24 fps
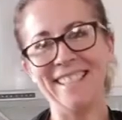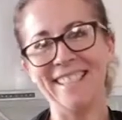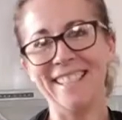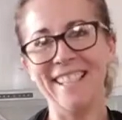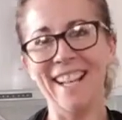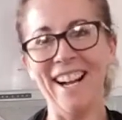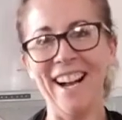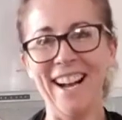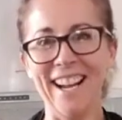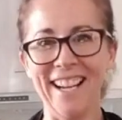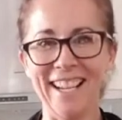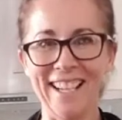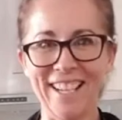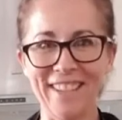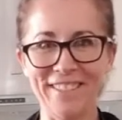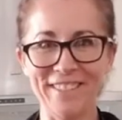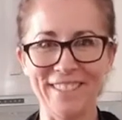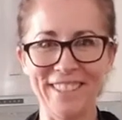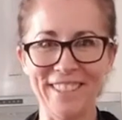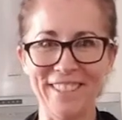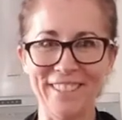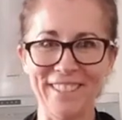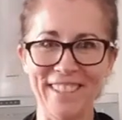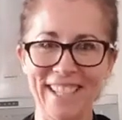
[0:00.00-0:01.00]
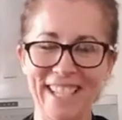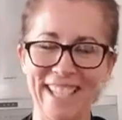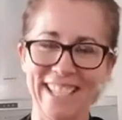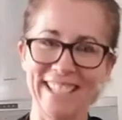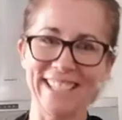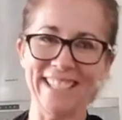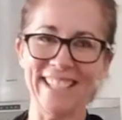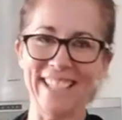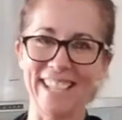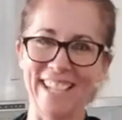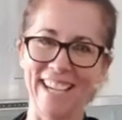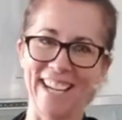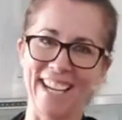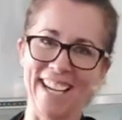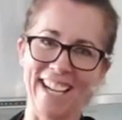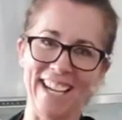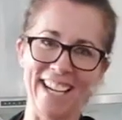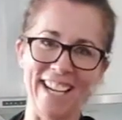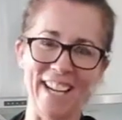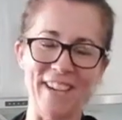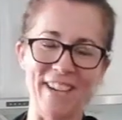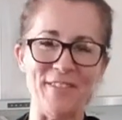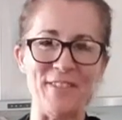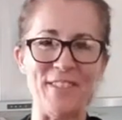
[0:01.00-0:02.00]
Hi everyone,
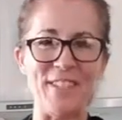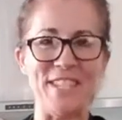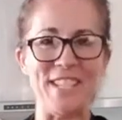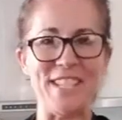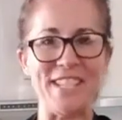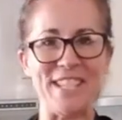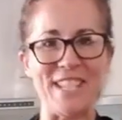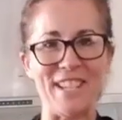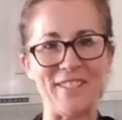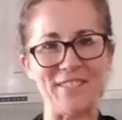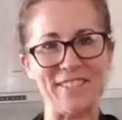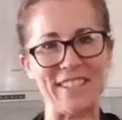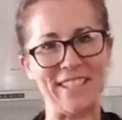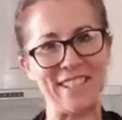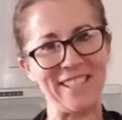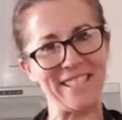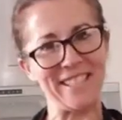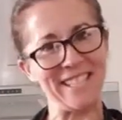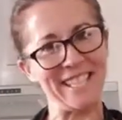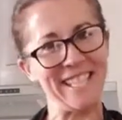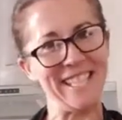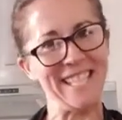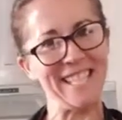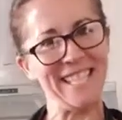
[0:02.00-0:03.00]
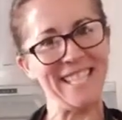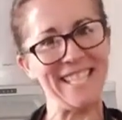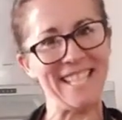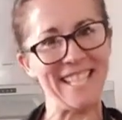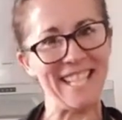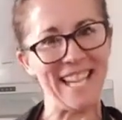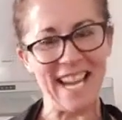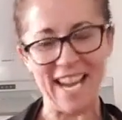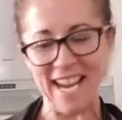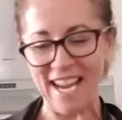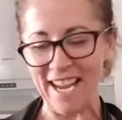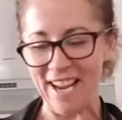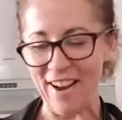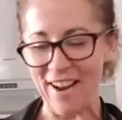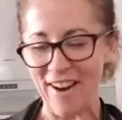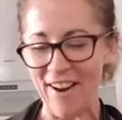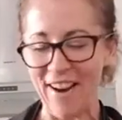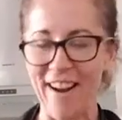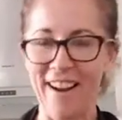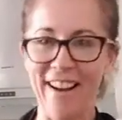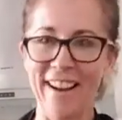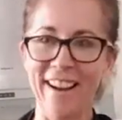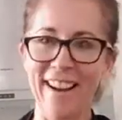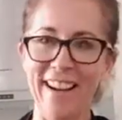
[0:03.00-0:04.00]
hi, I'm jumping on today.
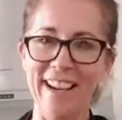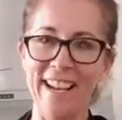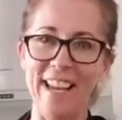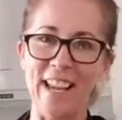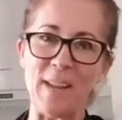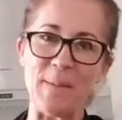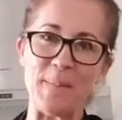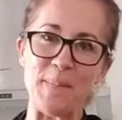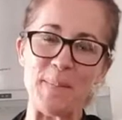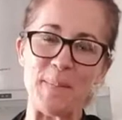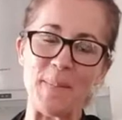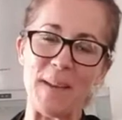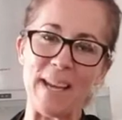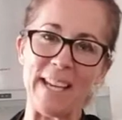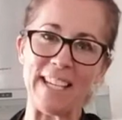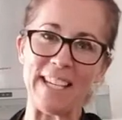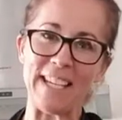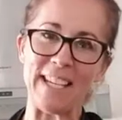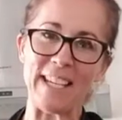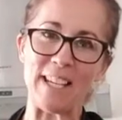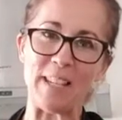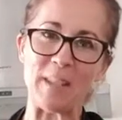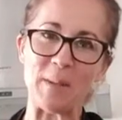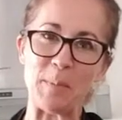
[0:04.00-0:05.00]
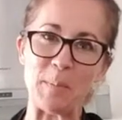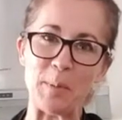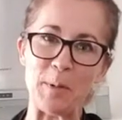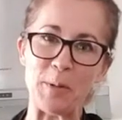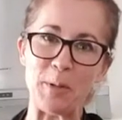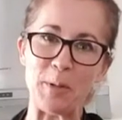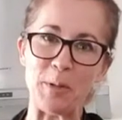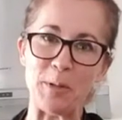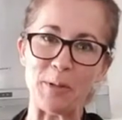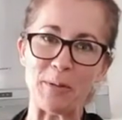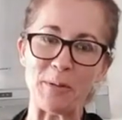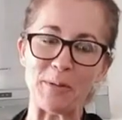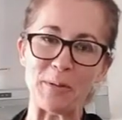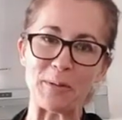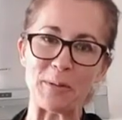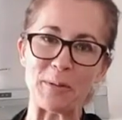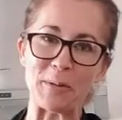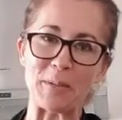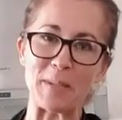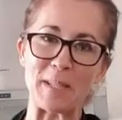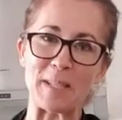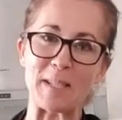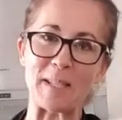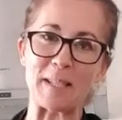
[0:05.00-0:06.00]
I am making the
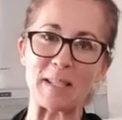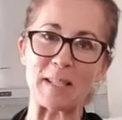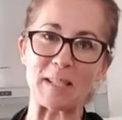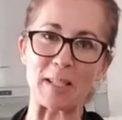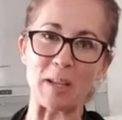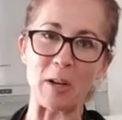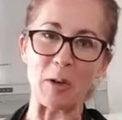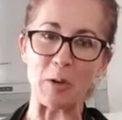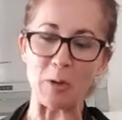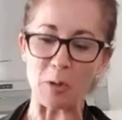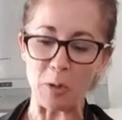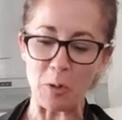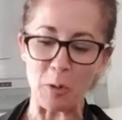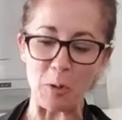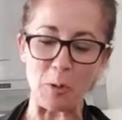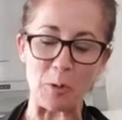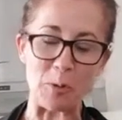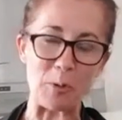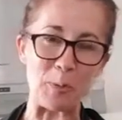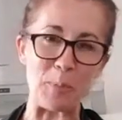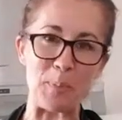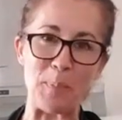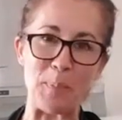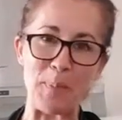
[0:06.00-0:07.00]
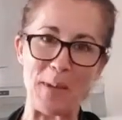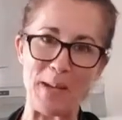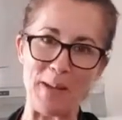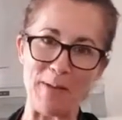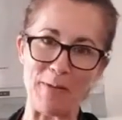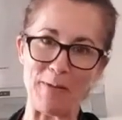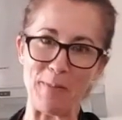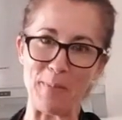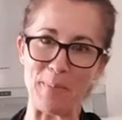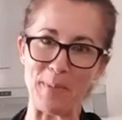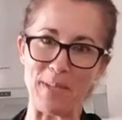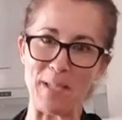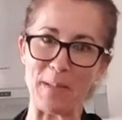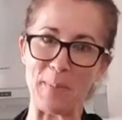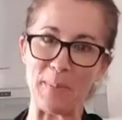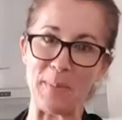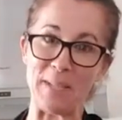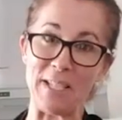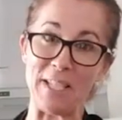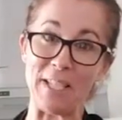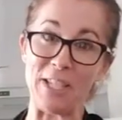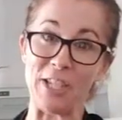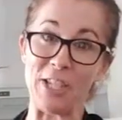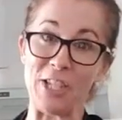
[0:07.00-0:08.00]
beautiful slow cooked beef
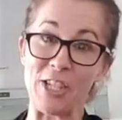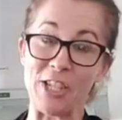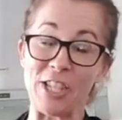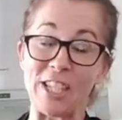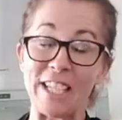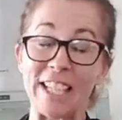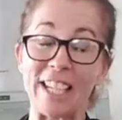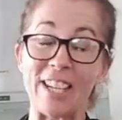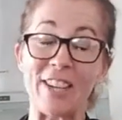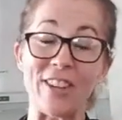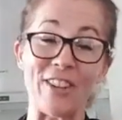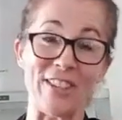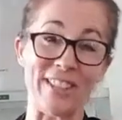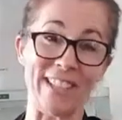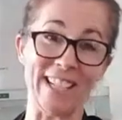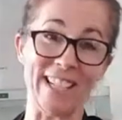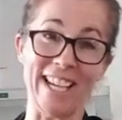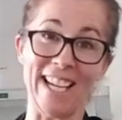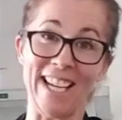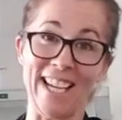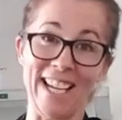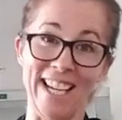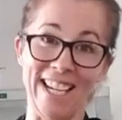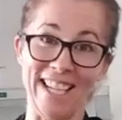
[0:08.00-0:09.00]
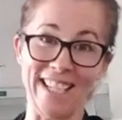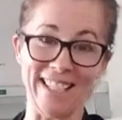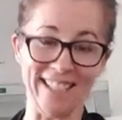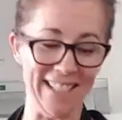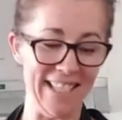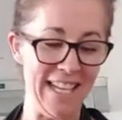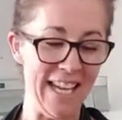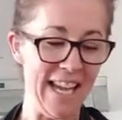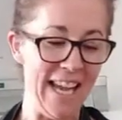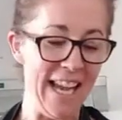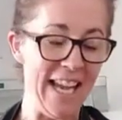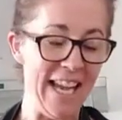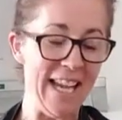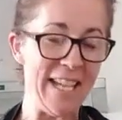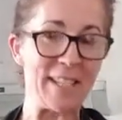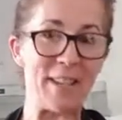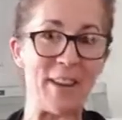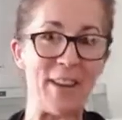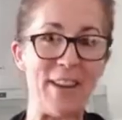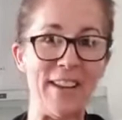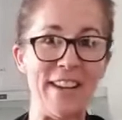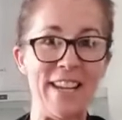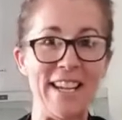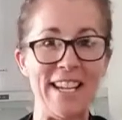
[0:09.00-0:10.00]
brisket chili con carne. So
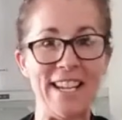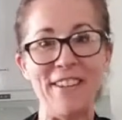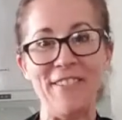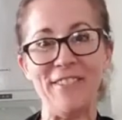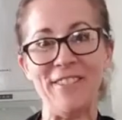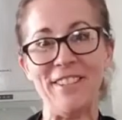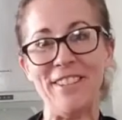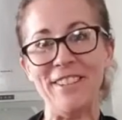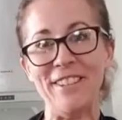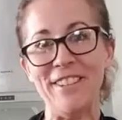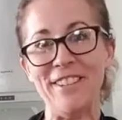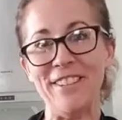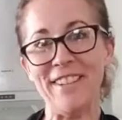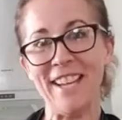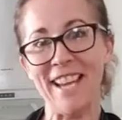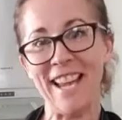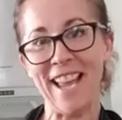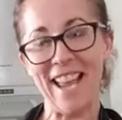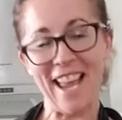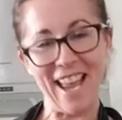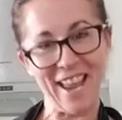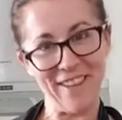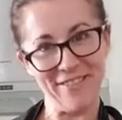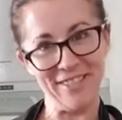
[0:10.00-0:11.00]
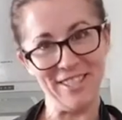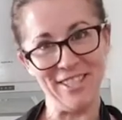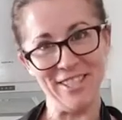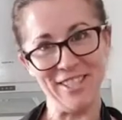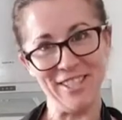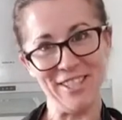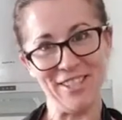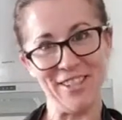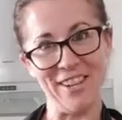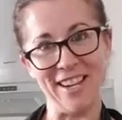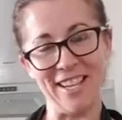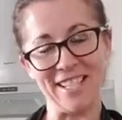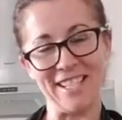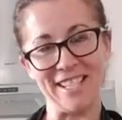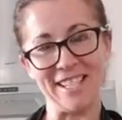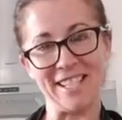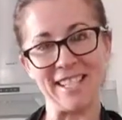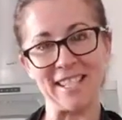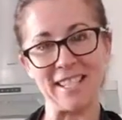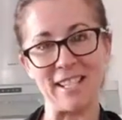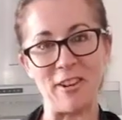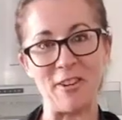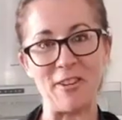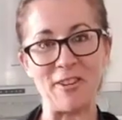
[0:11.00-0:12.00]
if you haven't tried
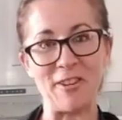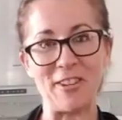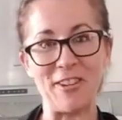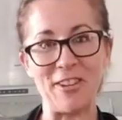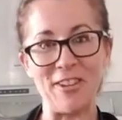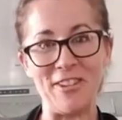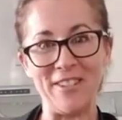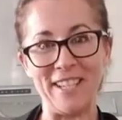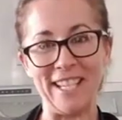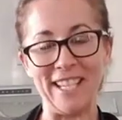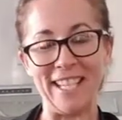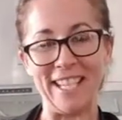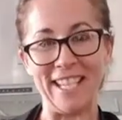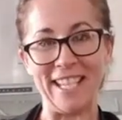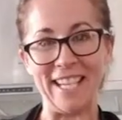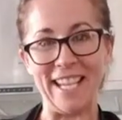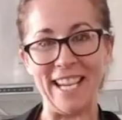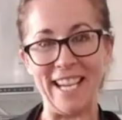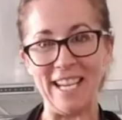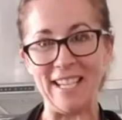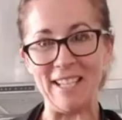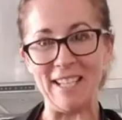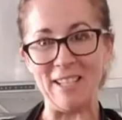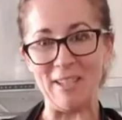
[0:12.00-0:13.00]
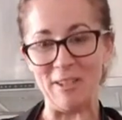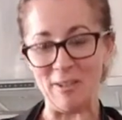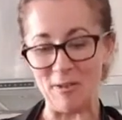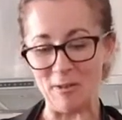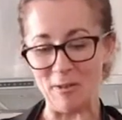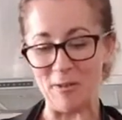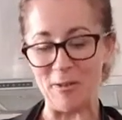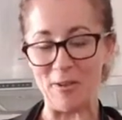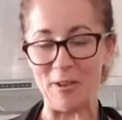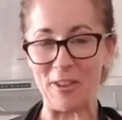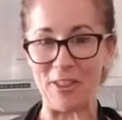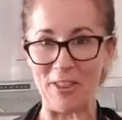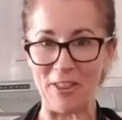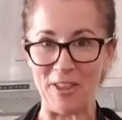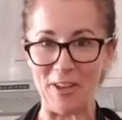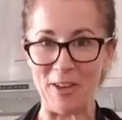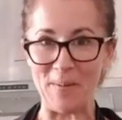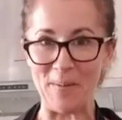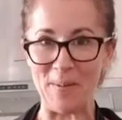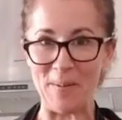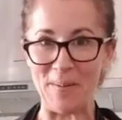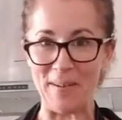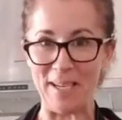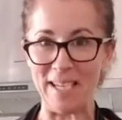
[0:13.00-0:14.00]
slow cooking in your
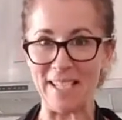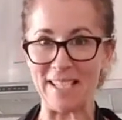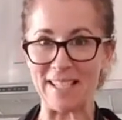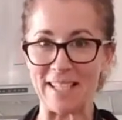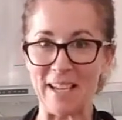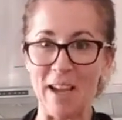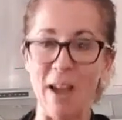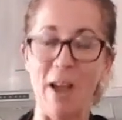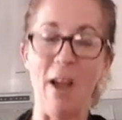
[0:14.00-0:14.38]
Thermomix,